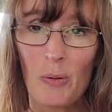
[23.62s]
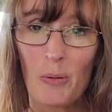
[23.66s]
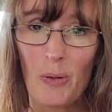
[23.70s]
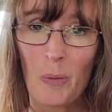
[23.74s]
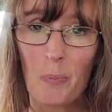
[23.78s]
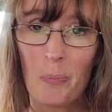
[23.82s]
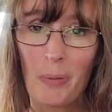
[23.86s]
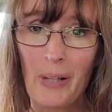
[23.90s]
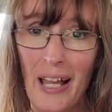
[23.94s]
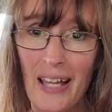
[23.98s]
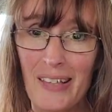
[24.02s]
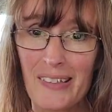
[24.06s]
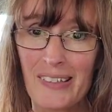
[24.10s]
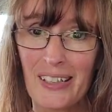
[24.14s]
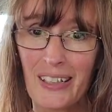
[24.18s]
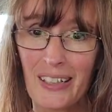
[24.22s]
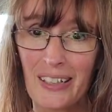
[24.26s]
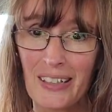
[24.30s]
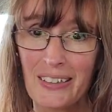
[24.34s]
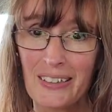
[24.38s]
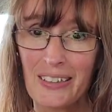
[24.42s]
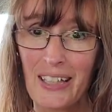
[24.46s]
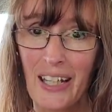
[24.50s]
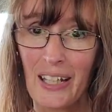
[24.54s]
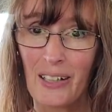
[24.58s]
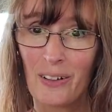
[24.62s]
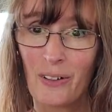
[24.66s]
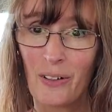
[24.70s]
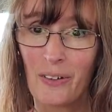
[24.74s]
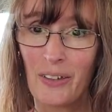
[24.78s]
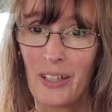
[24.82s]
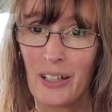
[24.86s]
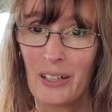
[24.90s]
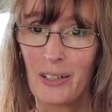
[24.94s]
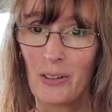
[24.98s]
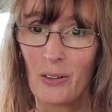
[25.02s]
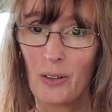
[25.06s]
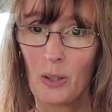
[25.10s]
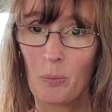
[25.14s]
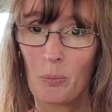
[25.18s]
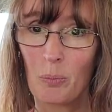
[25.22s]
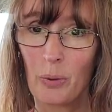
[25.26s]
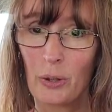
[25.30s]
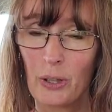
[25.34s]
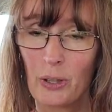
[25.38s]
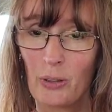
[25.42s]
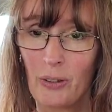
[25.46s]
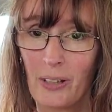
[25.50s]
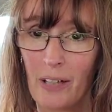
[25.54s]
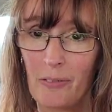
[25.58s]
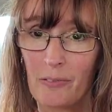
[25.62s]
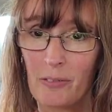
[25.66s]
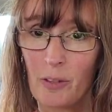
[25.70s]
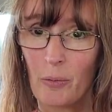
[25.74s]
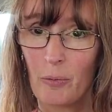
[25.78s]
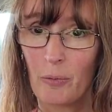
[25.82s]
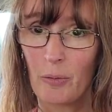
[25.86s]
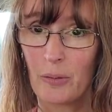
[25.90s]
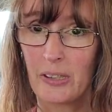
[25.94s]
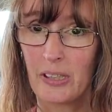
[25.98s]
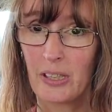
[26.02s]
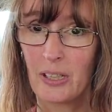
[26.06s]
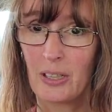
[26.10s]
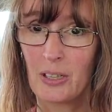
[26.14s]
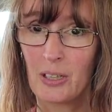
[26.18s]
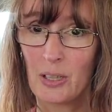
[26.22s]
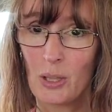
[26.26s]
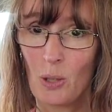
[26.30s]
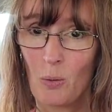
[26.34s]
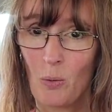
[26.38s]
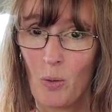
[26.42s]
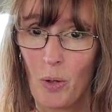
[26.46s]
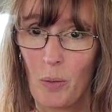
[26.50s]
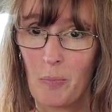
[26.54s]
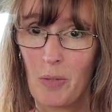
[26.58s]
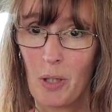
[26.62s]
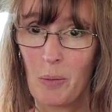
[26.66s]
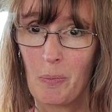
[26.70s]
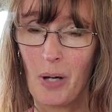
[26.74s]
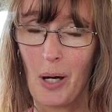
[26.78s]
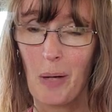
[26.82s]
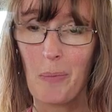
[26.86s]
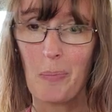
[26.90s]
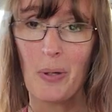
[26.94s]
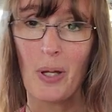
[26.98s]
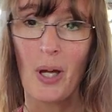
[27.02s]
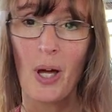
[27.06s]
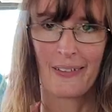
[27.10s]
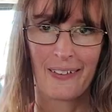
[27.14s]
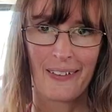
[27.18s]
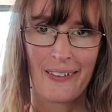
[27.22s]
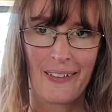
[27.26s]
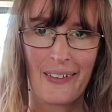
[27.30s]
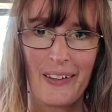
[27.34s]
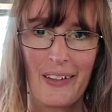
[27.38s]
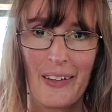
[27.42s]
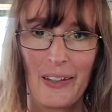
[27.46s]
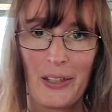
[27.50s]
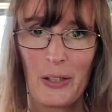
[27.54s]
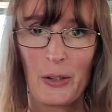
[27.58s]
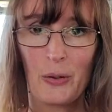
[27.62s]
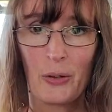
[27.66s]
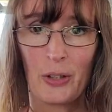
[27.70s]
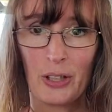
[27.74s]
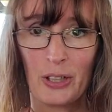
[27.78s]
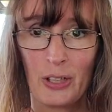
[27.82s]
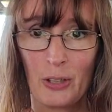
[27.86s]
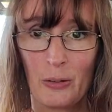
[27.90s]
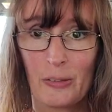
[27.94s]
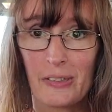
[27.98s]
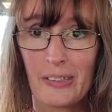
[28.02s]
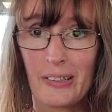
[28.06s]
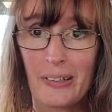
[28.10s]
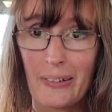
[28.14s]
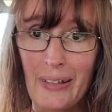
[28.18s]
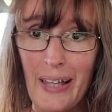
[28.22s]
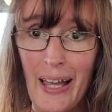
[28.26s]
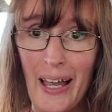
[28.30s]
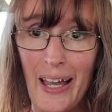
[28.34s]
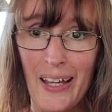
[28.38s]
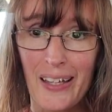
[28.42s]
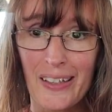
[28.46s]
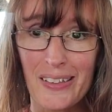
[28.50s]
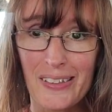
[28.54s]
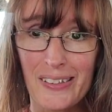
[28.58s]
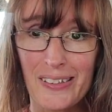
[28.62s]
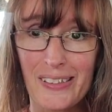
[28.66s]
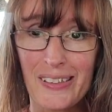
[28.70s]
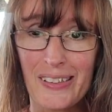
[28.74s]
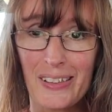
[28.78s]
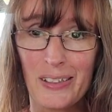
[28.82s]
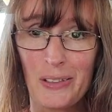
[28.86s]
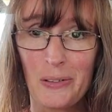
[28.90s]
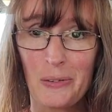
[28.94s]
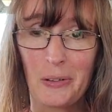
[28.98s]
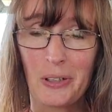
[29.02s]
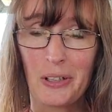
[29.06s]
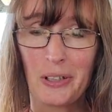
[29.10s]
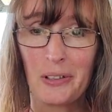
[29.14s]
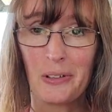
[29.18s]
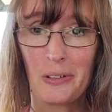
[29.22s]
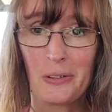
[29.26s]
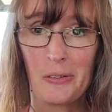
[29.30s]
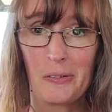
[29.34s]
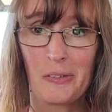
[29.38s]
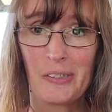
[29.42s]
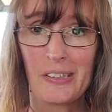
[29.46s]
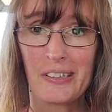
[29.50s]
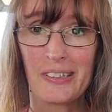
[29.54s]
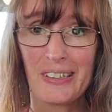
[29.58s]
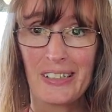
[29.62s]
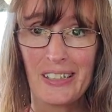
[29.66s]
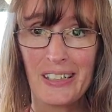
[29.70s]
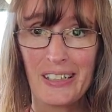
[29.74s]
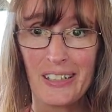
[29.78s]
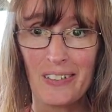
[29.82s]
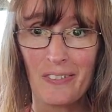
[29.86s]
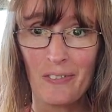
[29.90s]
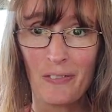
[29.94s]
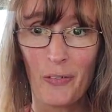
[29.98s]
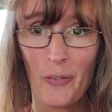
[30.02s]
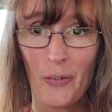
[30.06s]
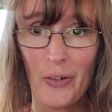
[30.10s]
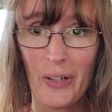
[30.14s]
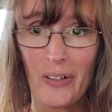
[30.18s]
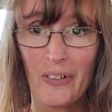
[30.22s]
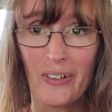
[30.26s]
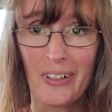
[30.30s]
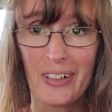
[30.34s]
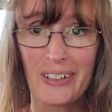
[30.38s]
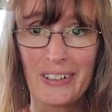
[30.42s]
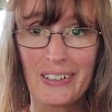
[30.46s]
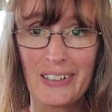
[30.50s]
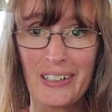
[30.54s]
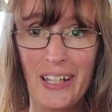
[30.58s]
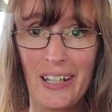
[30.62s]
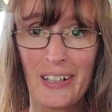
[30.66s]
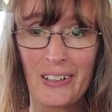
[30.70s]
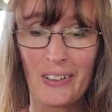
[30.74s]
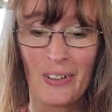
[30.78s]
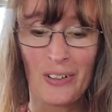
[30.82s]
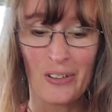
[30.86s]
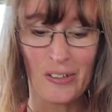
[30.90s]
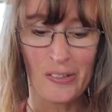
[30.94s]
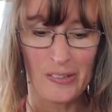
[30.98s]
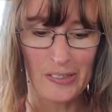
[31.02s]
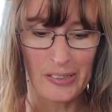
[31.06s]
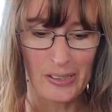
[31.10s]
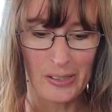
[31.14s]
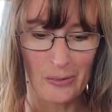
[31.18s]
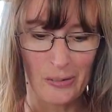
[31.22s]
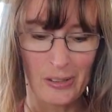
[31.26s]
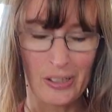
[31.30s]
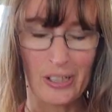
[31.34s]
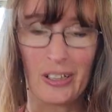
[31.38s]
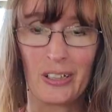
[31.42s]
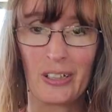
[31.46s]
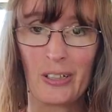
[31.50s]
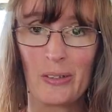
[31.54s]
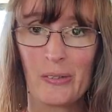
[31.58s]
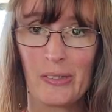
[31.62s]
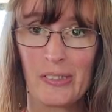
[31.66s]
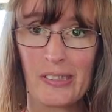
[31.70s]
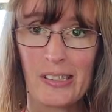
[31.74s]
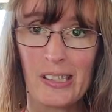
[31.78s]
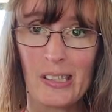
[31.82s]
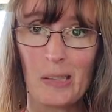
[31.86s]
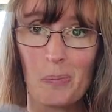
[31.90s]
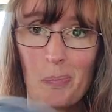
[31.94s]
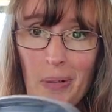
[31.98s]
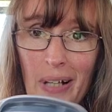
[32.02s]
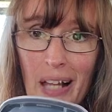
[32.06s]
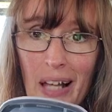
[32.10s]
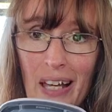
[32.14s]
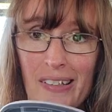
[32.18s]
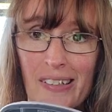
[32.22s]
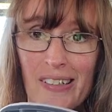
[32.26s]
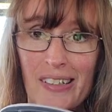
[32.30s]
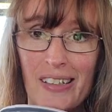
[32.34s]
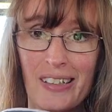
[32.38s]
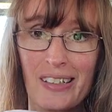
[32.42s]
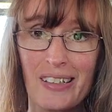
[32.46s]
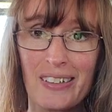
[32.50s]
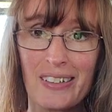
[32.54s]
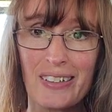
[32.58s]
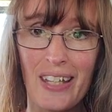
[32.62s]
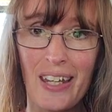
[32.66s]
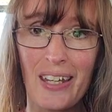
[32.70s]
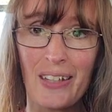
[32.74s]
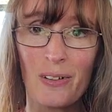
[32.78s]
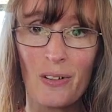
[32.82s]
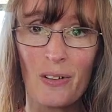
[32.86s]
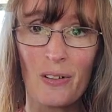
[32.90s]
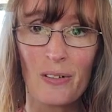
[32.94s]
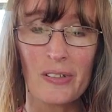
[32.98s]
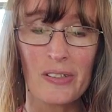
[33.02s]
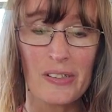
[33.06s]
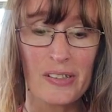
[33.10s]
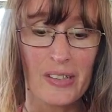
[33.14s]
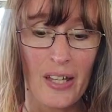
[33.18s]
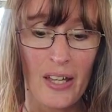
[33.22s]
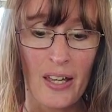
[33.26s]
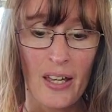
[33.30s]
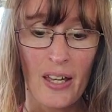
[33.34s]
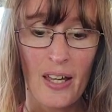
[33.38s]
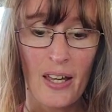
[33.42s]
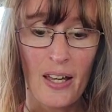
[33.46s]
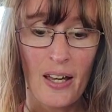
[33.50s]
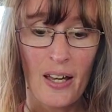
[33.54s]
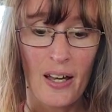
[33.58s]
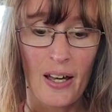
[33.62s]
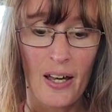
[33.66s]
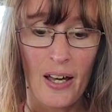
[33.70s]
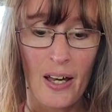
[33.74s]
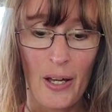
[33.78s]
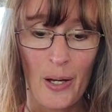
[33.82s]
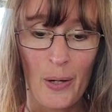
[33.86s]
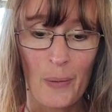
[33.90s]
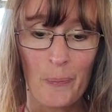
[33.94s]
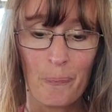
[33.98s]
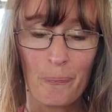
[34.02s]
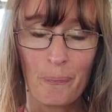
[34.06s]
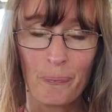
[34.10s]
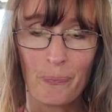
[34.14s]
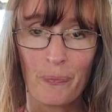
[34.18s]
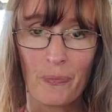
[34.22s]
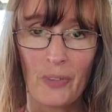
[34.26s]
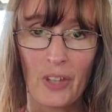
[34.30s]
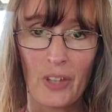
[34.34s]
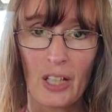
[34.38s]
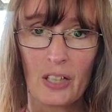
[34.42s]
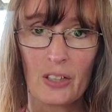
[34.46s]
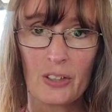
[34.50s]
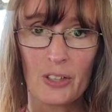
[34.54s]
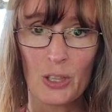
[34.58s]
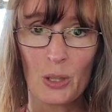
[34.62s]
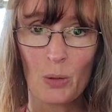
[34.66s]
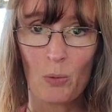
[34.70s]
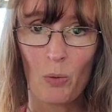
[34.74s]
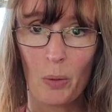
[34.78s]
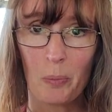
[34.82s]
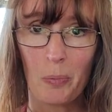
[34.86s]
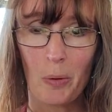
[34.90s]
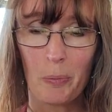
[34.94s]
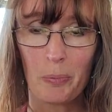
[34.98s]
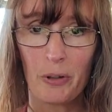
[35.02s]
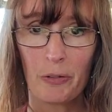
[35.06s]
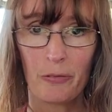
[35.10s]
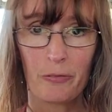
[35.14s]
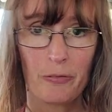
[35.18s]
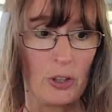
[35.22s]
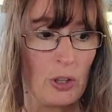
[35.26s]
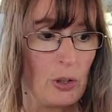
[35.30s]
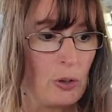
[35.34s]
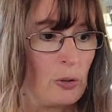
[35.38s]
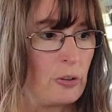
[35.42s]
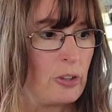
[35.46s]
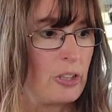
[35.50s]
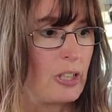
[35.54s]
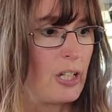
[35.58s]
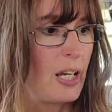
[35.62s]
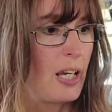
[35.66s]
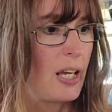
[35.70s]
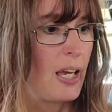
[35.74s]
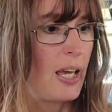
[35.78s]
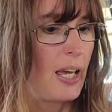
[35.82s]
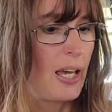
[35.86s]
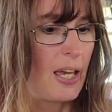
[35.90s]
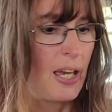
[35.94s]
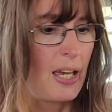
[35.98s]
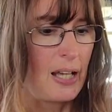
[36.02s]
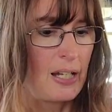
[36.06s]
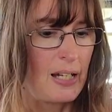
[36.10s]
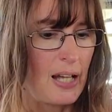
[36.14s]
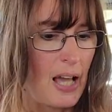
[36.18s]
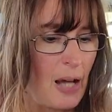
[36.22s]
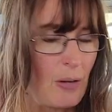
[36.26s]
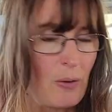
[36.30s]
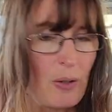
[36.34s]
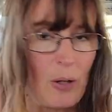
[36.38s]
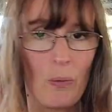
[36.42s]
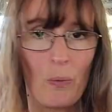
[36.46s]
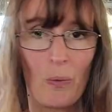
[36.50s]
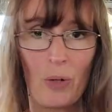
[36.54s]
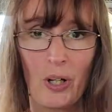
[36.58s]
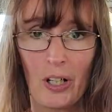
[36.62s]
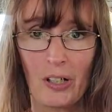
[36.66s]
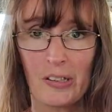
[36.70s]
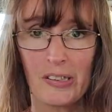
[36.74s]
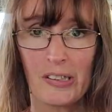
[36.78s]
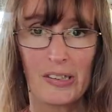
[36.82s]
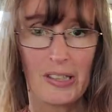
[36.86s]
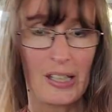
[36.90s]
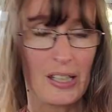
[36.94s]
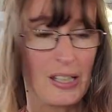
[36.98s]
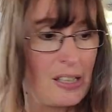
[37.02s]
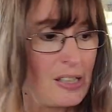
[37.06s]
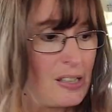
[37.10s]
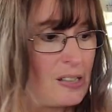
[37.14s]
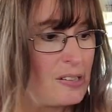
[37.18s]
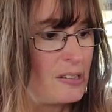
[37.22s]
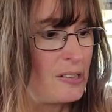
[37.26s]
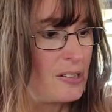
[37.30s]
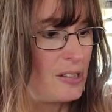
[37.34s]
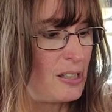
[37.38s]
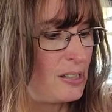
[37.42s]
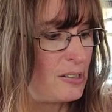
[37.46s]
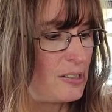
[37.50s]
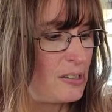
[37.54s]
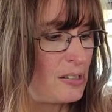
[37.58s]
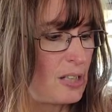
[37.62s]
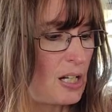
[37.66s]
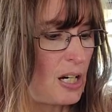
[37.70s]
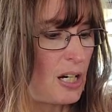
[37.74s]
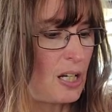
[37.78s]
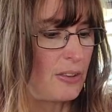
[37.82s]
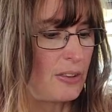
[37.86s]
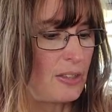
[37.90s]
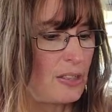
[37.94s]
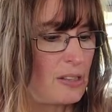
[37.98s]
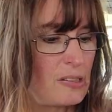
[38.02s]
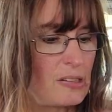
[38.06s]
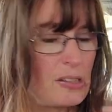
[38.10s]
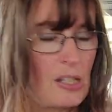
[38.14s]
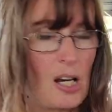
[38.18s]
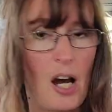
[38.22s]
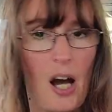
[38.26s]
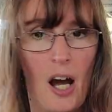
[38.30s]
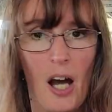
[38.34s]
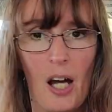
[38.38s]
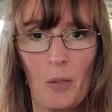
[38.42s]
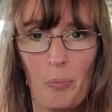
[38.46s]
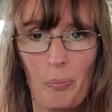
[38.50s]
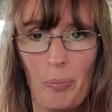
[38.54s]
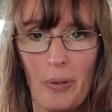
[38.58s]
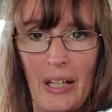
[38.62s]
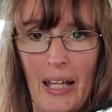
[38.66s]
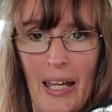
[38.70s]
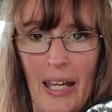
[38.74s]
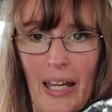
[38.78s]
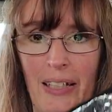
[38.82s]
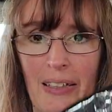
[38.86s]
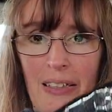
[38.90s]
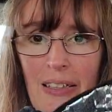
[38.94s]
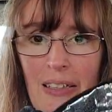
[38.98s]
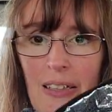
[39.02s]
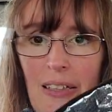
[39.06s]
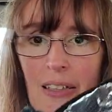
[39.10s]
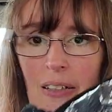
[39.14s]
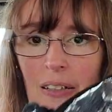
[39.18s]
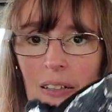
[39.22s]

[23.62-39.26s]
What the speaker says: a plastic container that you can put your leftovers in to warm them up. You can use glass, you can use tin foil containers, you can use these plastic containers to warm up your food. And how it works is it's got this hot plate